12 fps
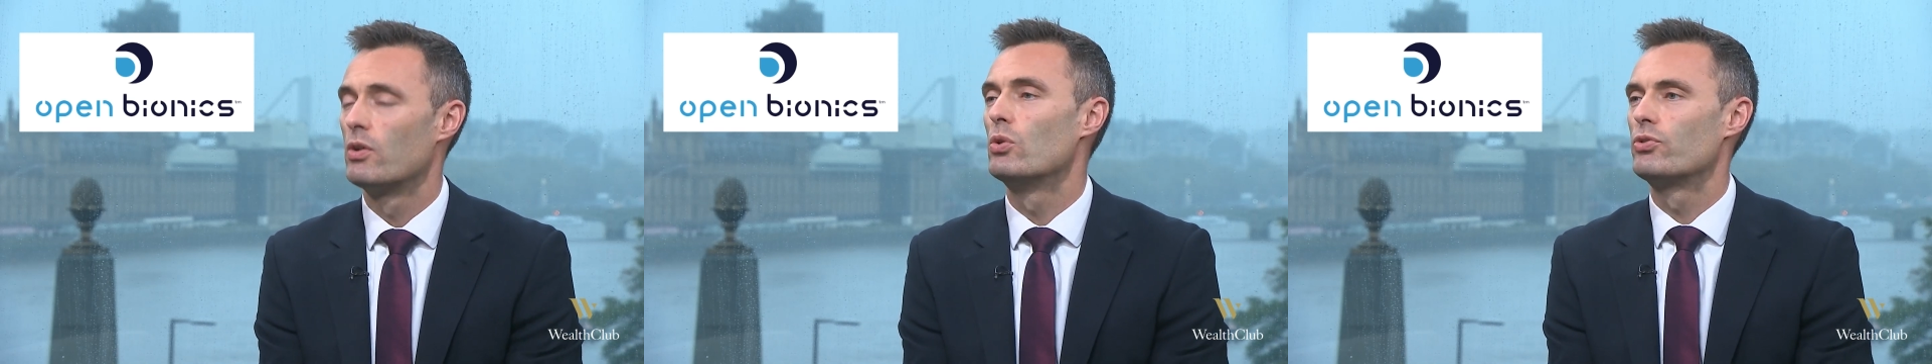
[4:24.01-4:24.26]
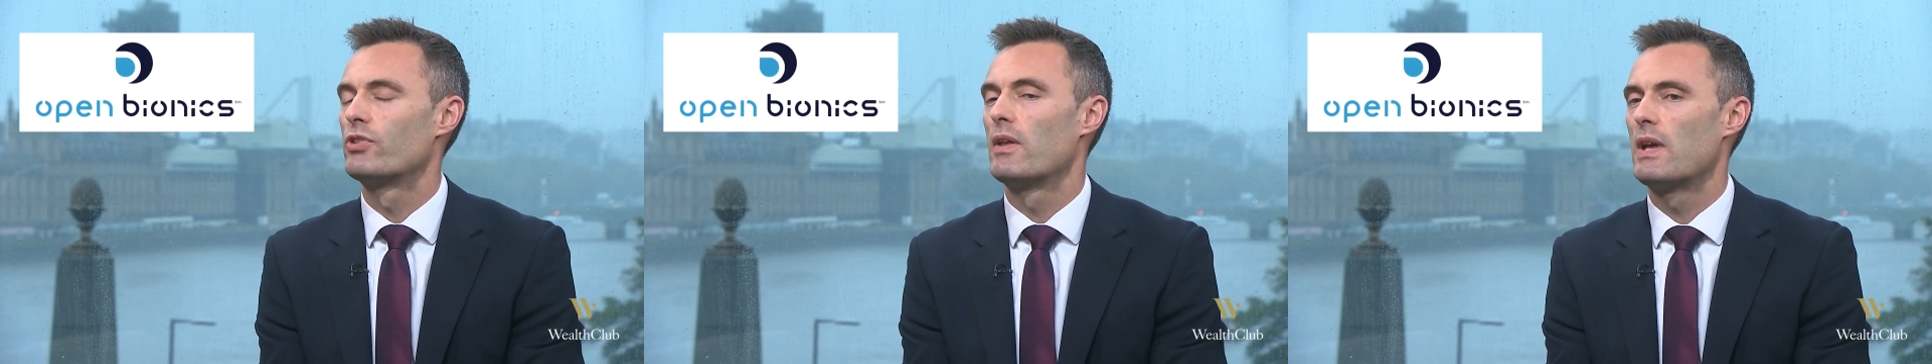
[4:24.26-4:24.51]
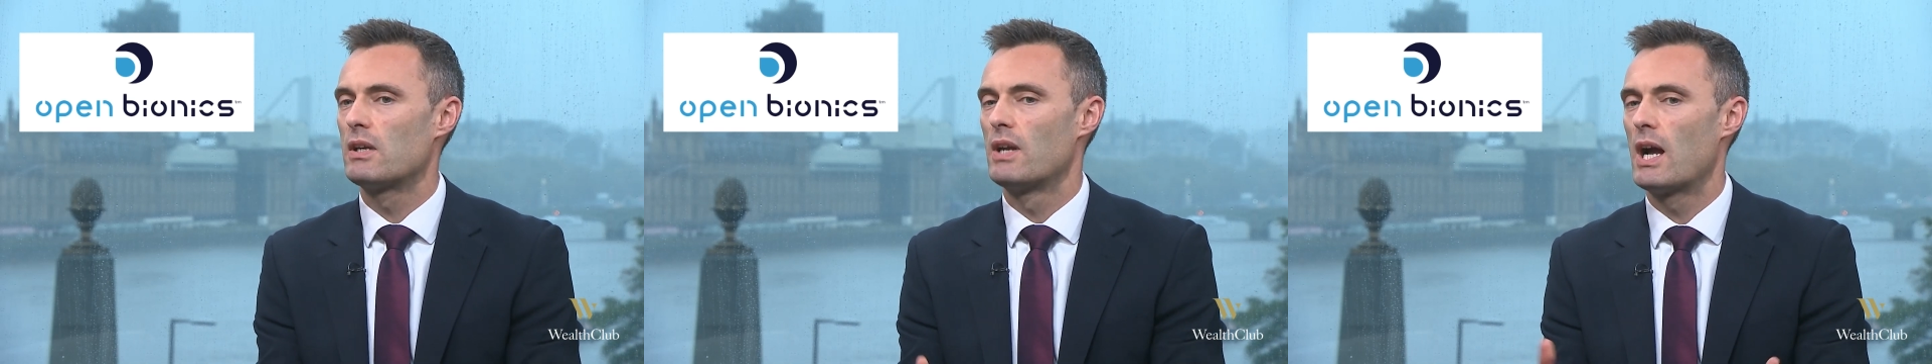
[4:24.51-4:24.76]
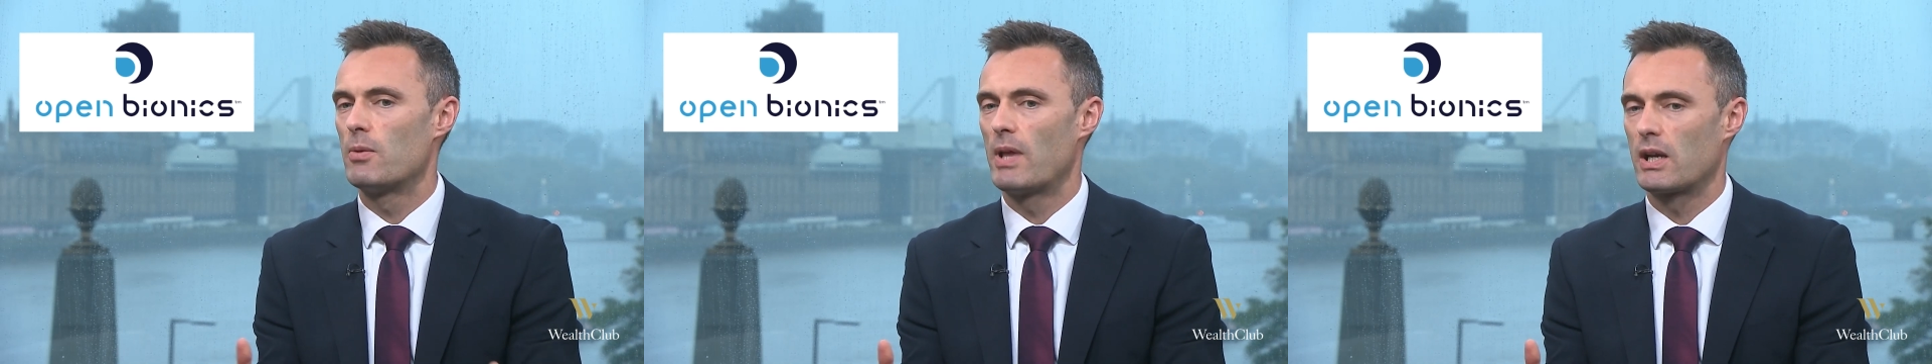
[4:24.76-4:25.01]
and also they can
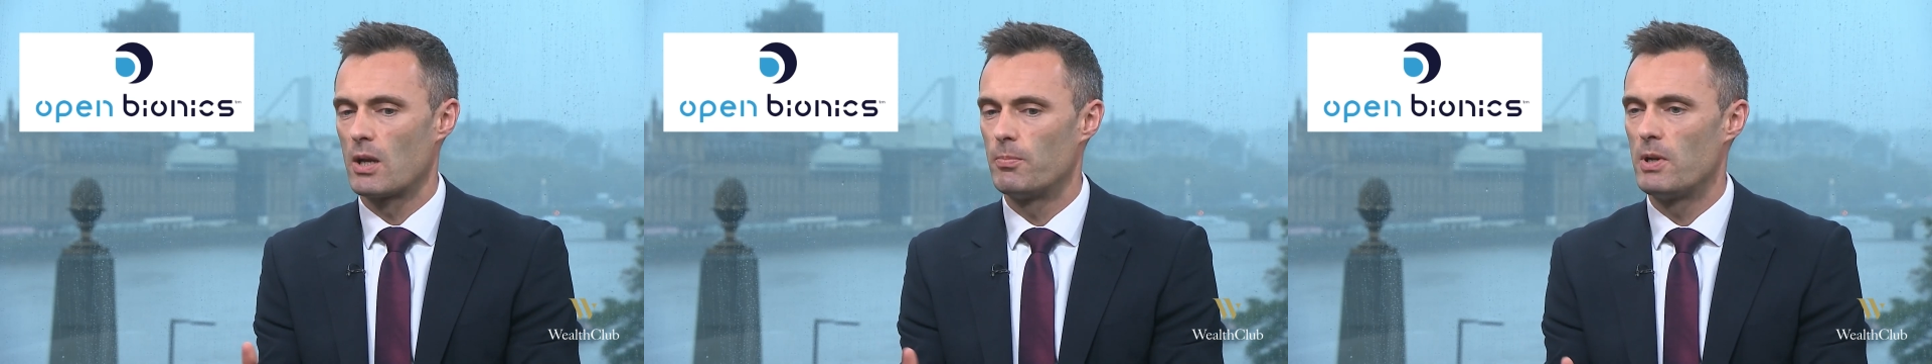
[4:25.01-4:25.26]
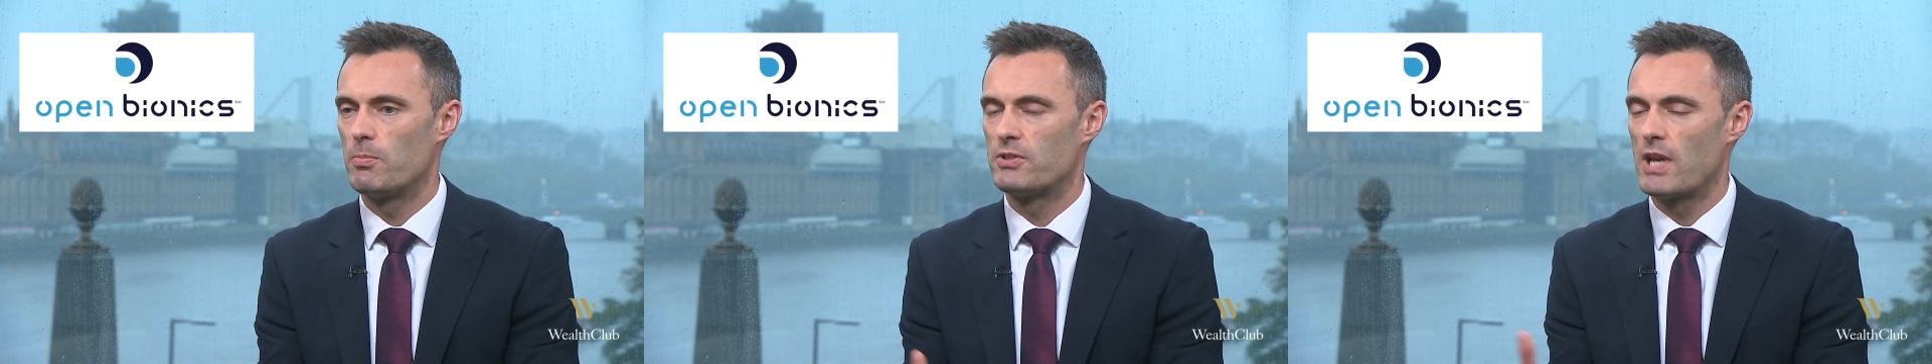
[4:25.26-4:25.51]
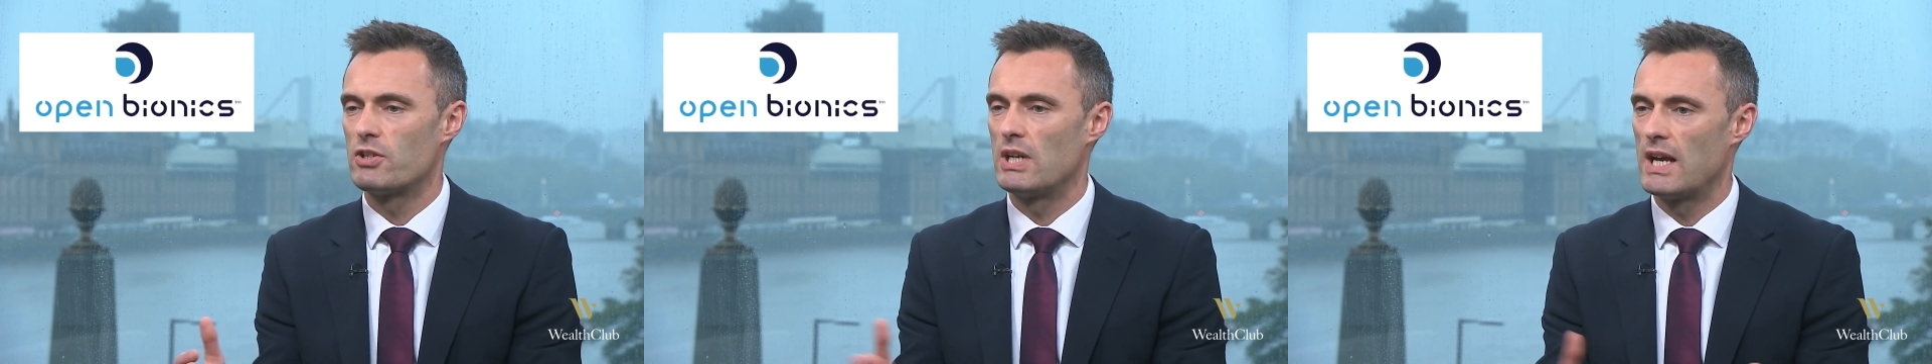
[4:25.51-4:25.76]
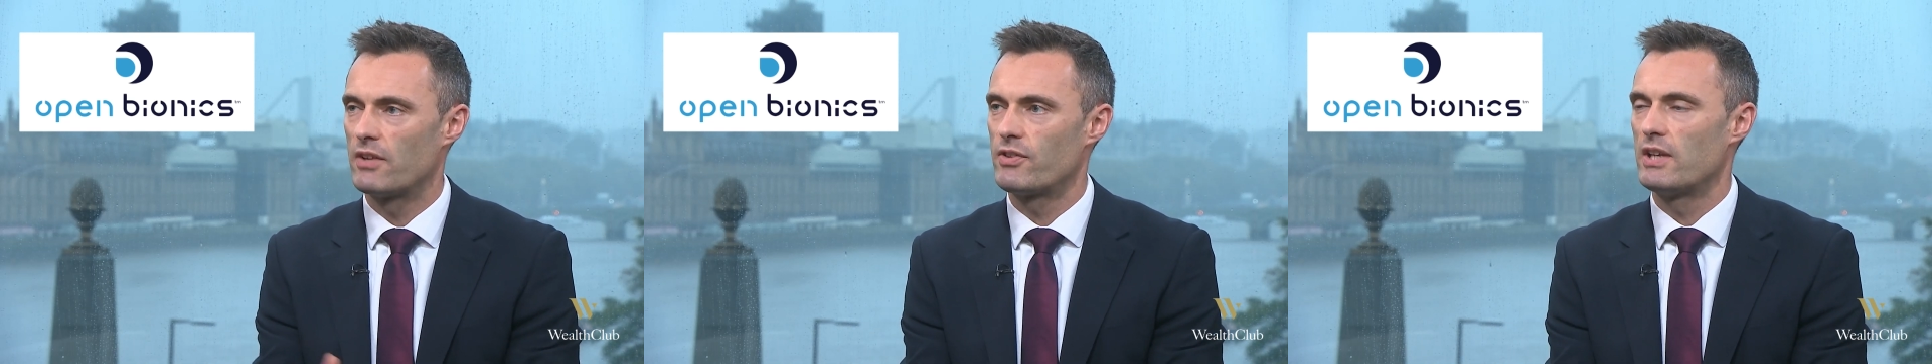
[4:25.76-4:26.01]
help that company
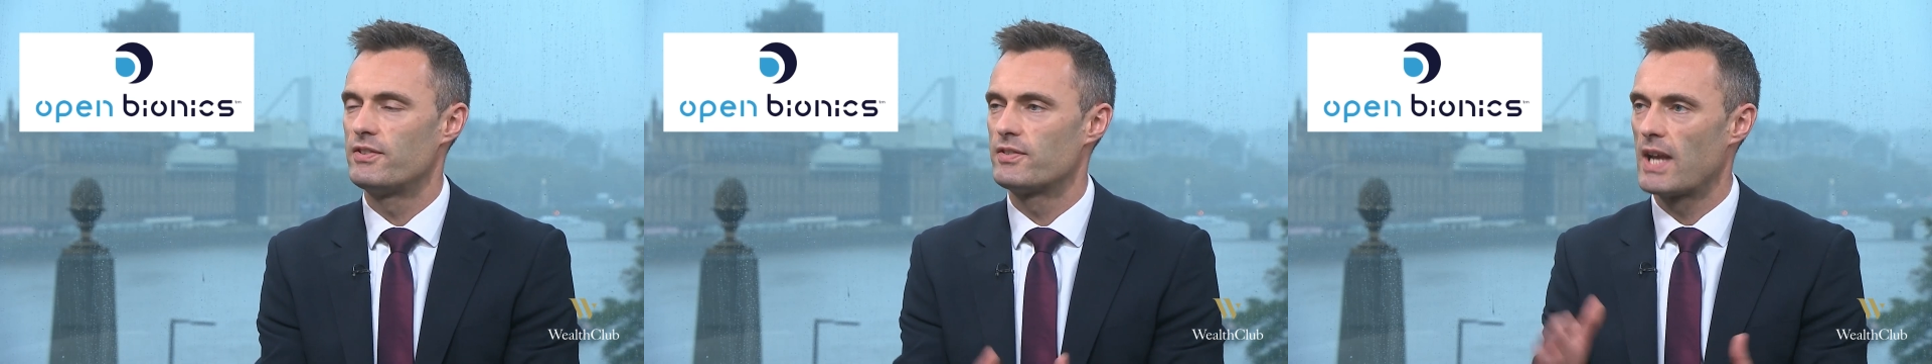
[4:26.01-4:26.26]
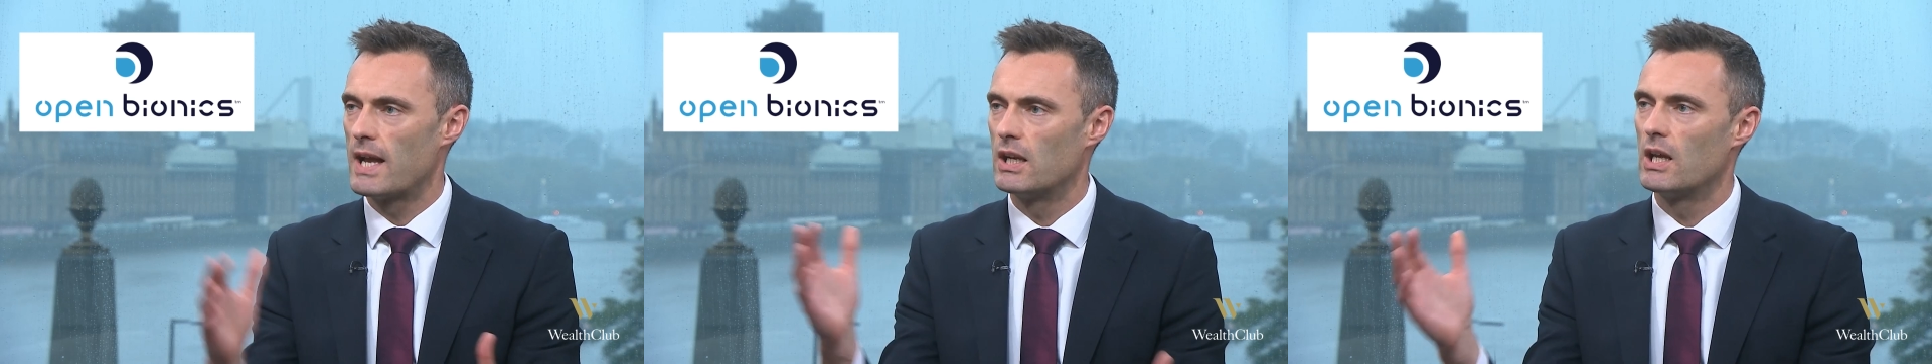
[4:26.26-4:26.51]
potentially as they scale